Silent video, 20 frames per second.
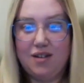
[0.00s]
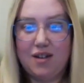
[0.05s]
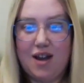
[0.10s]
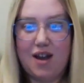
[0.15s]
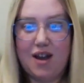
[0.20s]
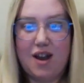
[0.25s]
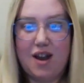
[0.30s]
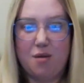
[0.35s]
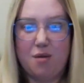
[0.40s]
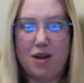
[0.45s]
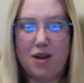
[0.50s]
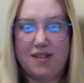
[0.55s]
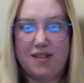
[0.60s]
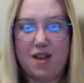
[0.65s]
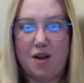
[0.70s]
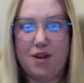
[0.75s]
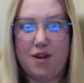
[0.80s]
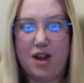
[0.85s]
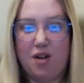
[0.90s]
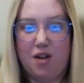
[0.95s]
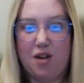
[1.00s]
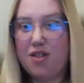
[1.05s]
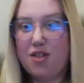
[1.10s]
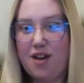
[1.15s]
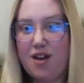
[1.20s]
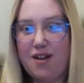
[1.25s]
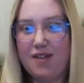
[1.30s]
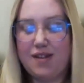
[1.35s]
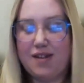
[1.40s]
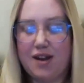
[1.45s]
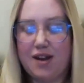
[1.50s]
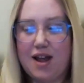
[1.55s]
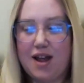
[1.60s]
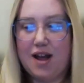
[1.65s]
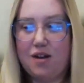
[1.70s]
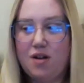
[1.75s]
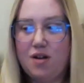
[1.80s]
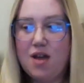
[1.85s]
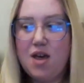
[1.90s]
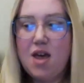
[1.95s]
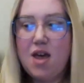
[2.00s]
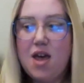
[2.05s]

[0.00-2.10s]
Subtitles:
I know it's only on Thursday now.